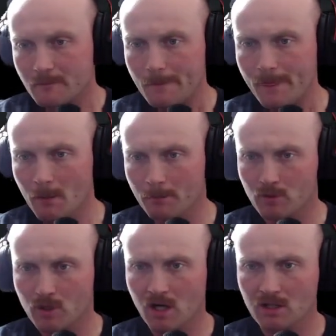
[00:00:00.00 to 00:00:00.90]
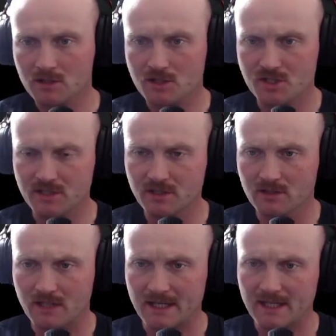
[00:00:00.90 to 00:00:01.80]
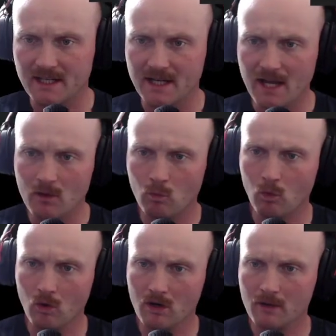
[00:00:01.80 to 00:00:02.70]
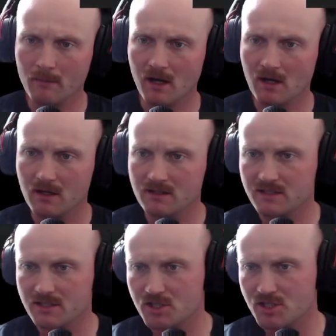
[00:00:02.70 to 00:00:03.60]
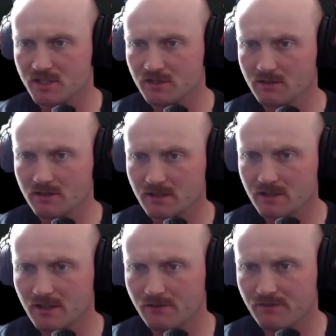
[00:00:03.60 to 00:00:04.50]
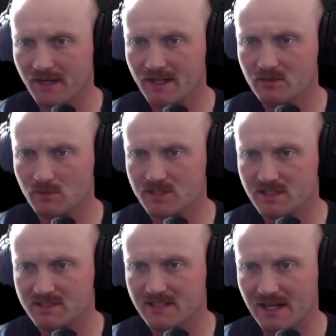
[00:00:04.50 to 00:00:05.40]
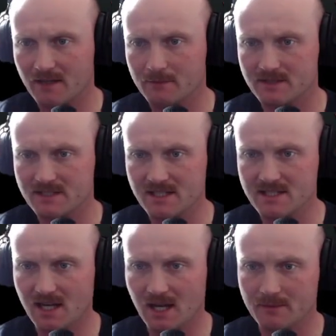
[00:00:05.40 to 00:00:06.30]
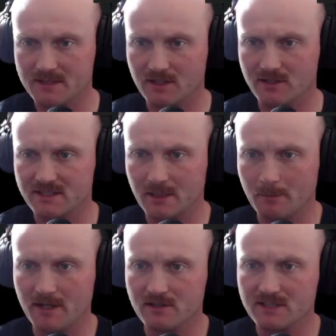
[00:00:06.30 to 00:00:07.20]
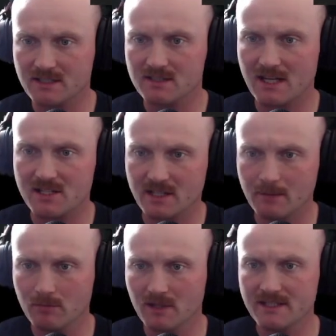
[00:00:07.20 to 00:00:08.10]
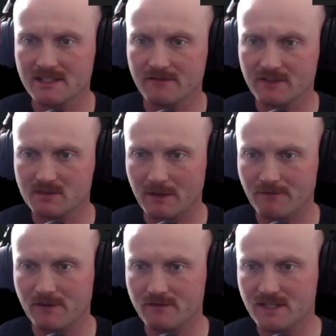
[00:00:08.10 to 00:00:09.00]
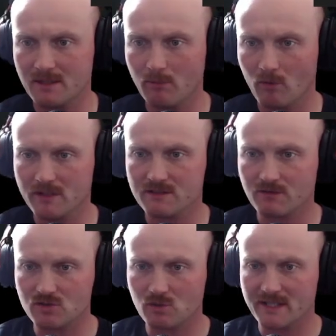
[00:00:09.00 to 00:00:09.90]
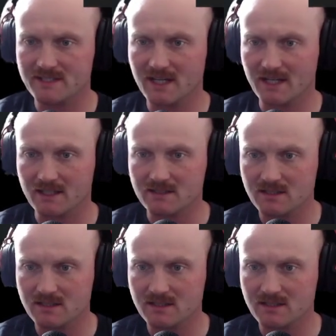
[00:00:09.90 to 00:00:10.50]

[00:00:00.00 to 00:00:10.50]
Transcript: Brawler Shield. Getting a Warmong's Shield effect, which can stack up to 10 times, increasing piercing, slashing, and blunt defense by 15 points for 20 seconds.